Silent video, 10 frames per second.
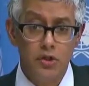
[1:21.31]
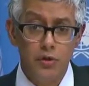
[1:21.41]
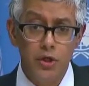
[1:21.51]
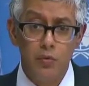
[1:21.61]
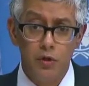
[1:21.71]

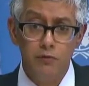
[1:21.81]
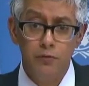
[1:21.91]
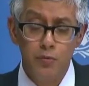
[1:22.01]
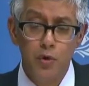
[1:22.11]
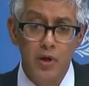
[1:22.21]
including World
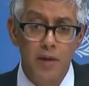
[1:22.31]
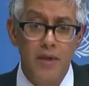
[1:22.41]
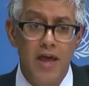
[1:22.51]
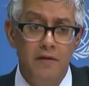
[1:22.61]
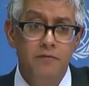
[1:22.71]
Food Programme,
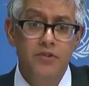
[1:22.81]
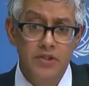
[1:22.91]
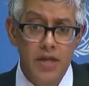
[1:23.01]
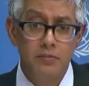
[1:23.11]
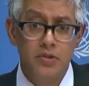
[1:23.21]
have
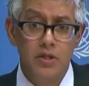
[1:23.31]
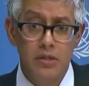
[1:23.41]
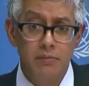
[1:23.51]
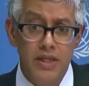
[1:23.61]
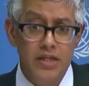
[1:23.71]
steps
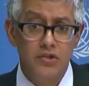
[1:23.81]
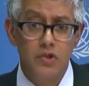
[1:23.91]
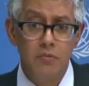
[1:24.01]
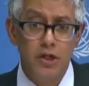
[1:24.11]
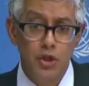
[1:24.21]
in place
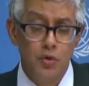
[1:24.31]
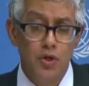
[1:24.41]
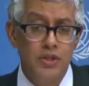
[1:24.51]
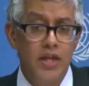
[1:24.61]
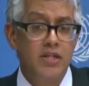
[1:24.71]
to make
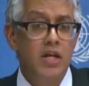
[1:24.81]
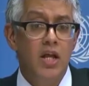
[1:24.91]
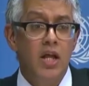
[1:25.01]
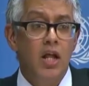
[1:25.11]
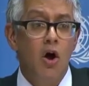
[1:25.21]
sure that
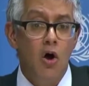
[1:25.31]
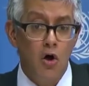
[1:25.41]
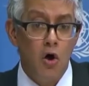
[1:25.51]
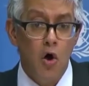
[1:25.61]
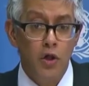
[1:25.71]

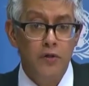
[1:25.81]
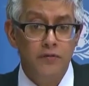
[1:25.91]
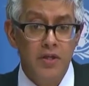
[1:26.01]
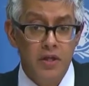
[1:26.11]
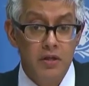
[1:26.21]
all
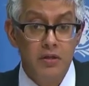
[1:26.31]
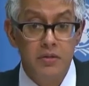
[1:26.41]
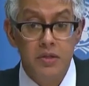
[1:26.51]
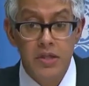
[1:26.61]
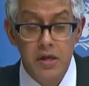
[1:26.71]
of
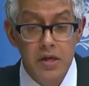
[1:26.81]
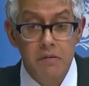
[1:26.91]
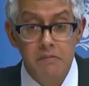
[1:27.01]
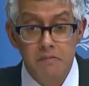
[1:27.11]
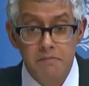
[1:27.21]
the
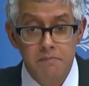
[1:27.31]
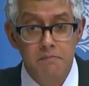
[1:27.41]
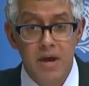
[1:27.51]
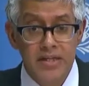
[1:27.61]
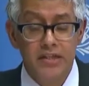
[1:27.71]

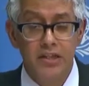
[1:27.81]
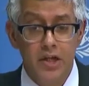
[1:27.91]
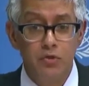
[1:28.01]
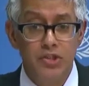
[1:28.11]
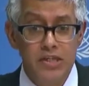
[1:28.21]
money that
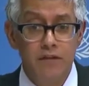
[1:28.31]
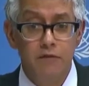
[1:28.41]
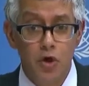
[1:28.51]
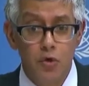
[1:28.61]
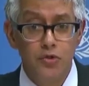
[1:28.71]
they
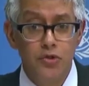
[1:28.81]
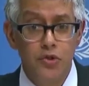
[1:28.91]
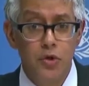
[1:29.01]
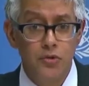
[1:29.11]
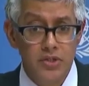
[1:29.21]
receive goes to
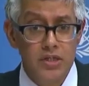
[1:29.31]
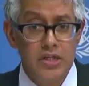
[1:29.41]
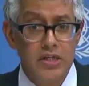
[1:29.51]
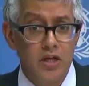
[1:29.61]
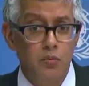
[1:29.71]
those in
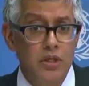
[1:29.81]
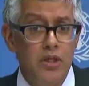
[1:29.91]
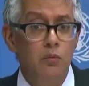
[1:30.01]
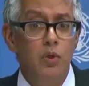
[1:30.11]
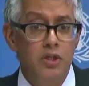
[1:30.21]
need, and
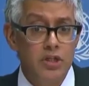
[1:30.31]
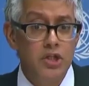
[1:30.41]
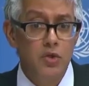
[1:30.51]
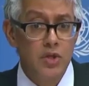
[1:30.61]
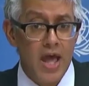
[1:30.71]
we will
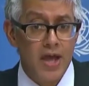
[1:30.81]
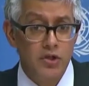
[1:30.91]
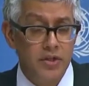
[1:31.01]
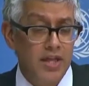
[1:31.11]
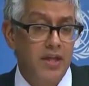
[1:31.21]
continue to
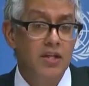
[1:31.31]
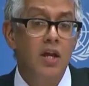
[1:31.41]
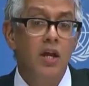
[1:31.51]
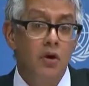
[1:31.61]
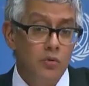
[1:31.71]
act on that.
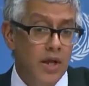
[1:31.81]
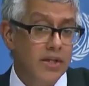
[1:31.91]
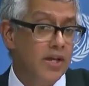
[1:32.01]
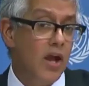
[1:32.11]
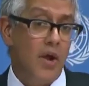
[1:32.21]

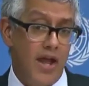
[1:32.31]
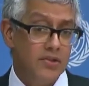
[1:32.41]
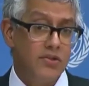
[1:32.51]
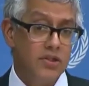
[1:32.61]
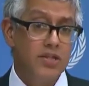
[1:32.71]
Right now,
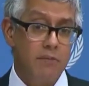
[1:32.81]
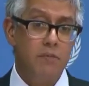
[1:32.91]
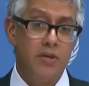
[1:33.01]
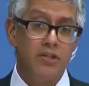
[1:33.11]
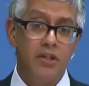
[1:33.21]
as the
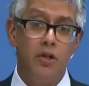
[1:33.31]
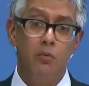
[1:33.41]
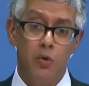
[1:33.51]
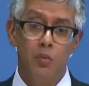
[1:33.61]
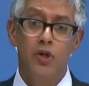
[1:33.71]
statement makes clear,
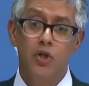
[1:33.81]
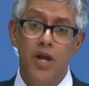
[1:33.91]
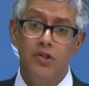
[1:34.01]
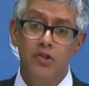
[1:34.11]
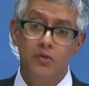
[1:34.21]
what we're
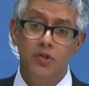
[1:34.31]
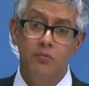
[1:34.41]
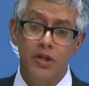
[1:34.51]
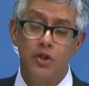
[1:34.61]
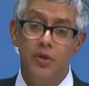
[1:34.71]
trying to do is
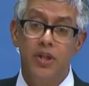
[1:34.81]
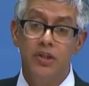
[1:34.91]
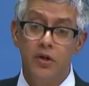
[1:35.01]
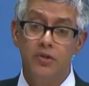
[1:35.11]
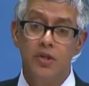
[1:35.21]
make sure that
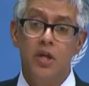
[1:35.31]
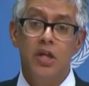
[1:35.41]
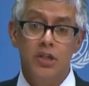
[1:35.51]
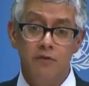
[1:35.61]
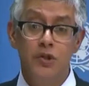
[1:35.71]
there's
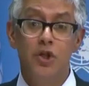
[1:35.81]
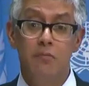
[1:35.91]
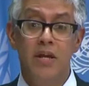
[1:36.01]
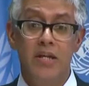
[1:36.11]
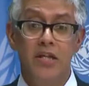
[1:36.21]
sufficient
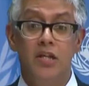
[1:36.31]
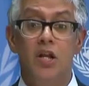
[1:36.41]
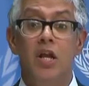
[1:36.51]
money